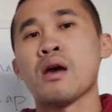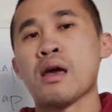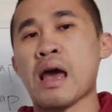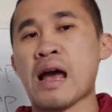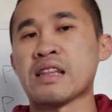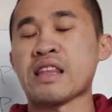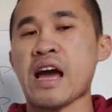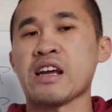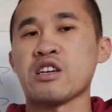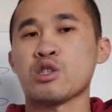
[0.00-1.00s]
and that
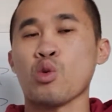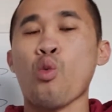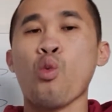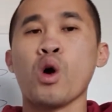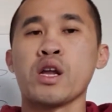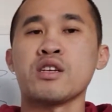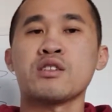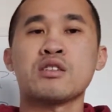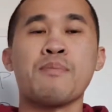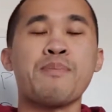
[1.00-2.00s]
is, what
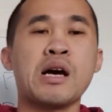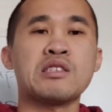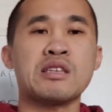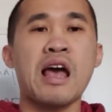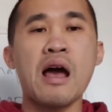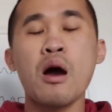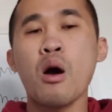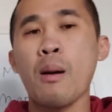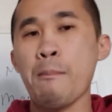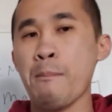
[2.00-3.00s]
is the best
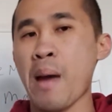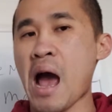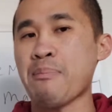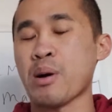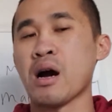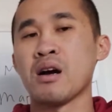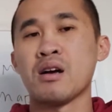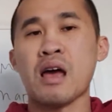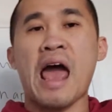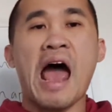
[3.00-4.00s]
map
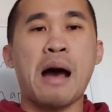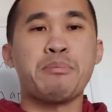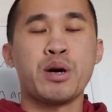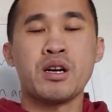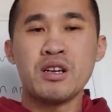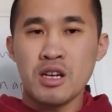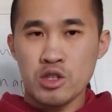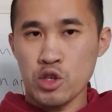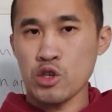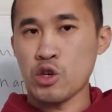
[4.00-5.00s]
app
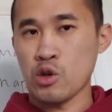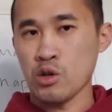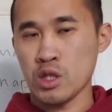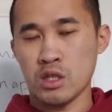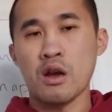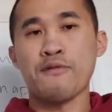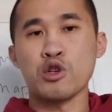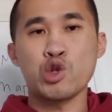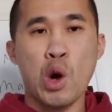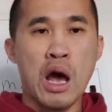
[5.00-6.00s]
to use for
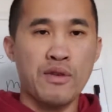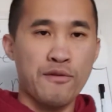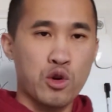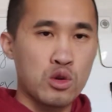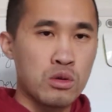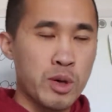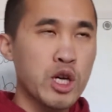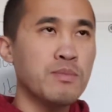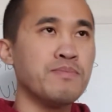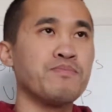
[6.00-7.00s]
driving for
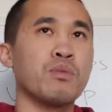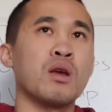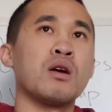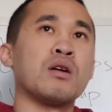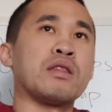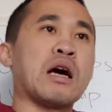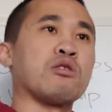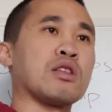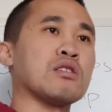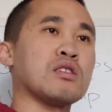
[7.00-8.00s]
Uber? Now
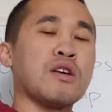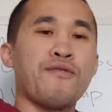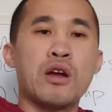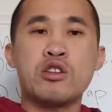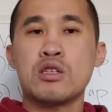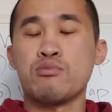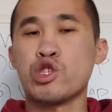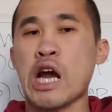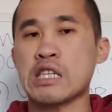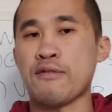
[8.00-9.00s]
this is a very
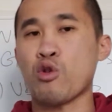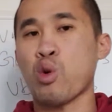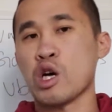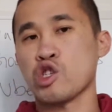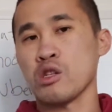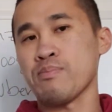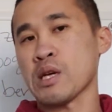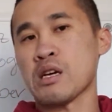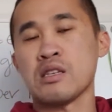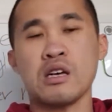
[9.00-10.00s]
subjective question
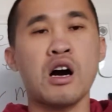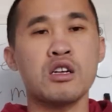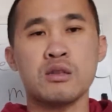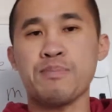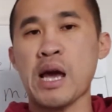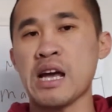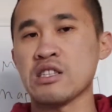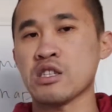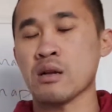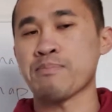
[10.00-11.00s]
because it all
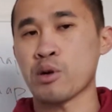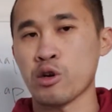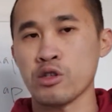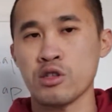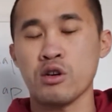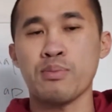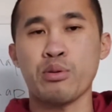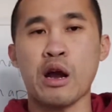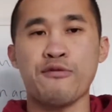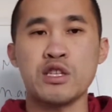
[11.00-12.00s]
depends on personal
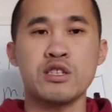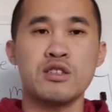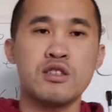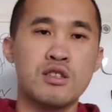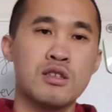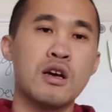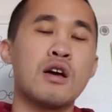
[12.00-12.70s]
preferences,